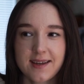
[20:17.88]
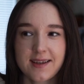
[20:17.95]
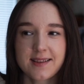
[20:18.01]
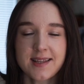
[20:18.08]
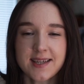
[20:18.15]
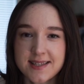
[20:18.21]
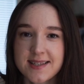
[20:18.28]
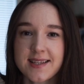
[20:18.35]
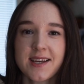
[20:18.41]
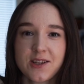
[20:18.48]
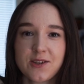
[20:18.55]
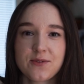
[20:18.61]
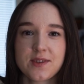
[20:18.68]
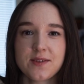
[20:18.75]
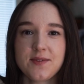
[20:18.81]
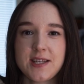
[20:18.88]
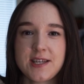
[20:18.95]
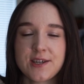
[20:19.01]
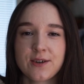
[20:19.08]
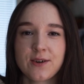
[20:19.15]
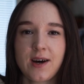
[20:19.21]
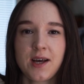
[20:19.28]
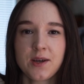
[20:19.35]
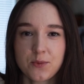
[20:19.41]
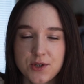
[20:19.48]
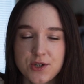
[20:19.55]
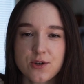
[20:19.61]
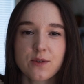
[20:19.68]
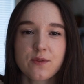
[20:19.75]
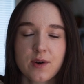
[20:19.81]
That's the end of the video. I
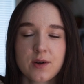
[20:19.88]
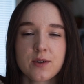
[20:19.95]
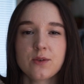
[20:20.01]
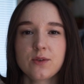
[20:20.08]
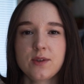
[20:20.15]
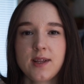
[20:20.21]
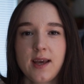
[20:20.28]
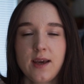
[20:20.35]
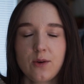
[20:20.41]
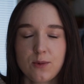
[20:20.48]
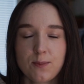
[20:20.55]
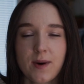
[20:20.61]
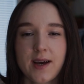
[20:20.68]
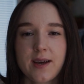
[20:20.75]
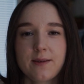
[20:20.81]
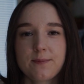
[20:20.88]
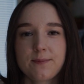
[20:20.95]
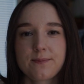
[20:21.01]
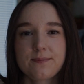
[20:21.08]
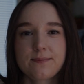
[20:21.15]
wish you a very good day. Goodbye.